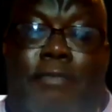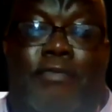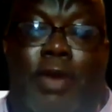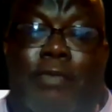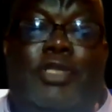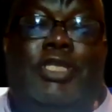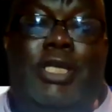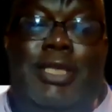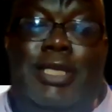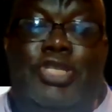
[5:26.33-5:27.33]
I've never
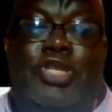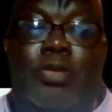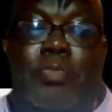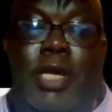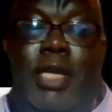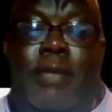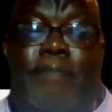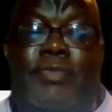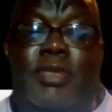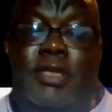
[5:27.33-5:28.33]
seen this gentleman,
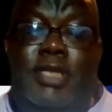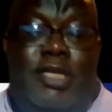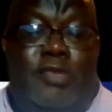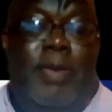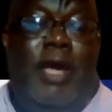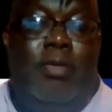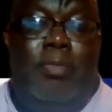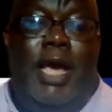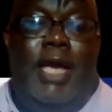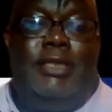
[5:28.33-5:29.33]
just met
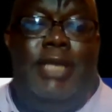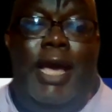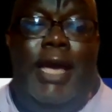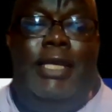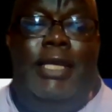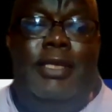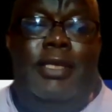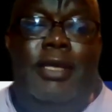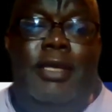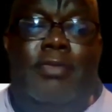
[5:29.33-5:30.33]
him last night,
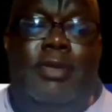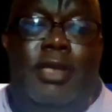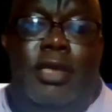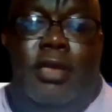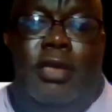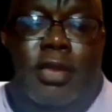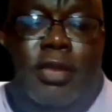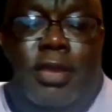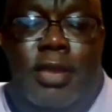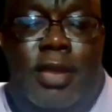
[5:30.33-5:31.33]
don't
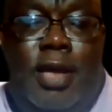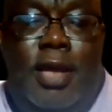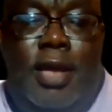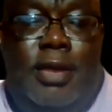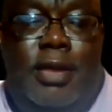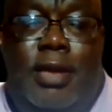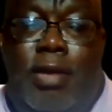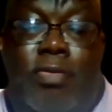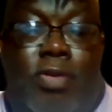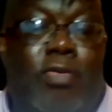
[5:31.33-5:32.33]
uh,
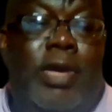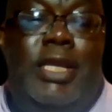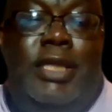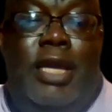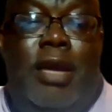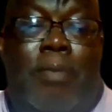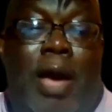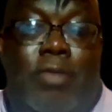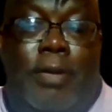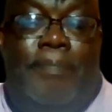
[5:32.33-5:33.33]
don't know anything
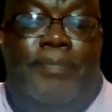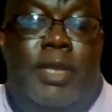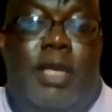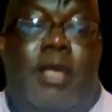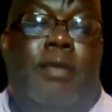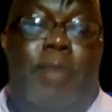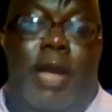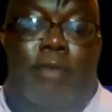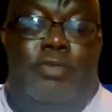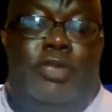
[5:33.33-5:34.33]
about it.
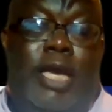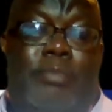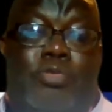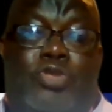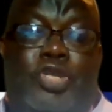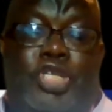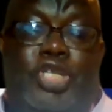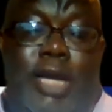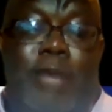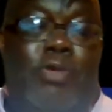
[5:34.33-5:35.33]
But I was able to
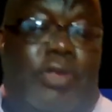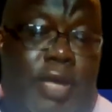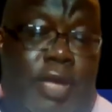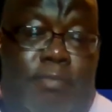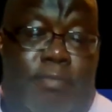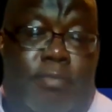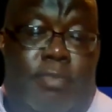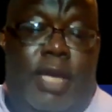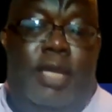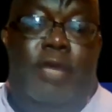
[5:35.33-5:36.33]
share with him,
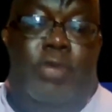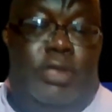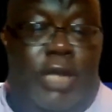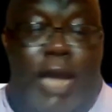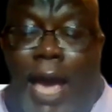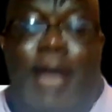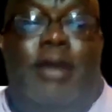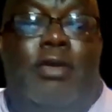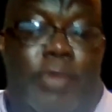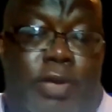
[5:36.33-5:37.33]
and it was an
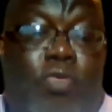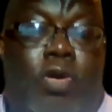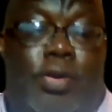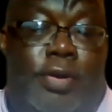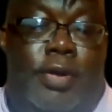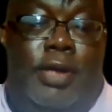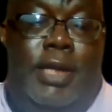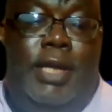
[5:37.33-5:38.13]
accurate word.